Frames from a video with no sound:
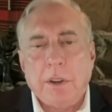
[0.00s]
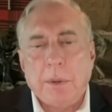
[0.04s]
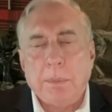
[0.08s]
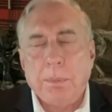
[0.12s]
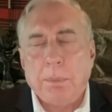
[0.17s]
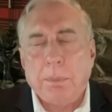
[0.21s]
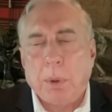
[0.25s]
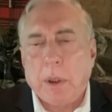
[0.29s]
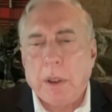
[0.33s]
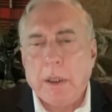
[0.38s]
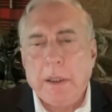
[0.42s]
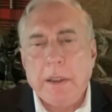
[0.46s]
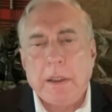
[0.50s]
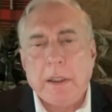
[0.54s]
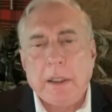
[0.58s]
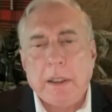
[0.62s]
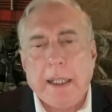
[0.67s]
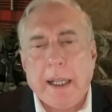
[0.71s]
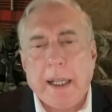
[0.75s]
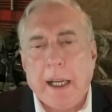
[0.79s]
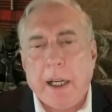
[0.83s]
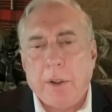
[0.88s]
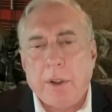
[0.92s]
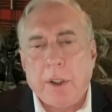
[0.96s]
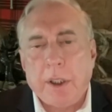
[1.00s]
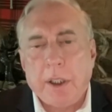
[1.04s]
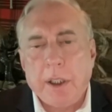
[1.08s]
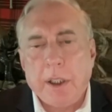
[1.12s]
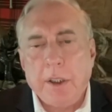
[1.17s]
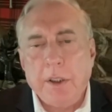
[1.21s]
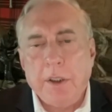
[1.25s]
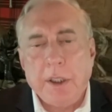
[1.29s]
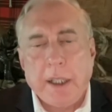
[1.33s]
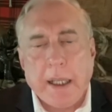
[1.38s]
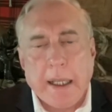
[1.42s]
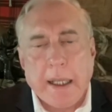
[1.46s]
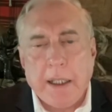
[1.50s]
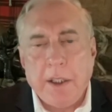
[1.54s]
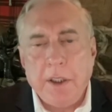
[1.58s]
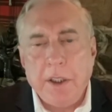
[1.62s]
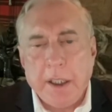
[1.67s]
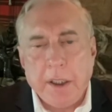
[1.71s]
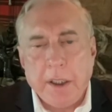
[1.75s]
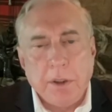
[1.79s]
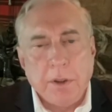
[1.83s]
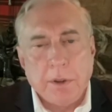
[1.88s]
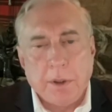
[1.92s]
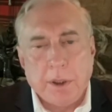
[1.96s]
completely arrogant and
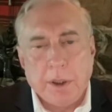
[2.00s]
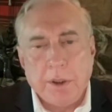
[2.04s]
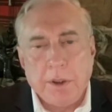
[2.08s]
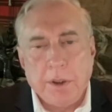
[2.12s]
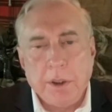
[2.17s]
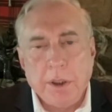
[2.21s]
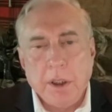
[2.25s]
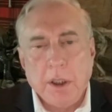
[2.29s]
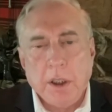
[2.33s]
ignorant,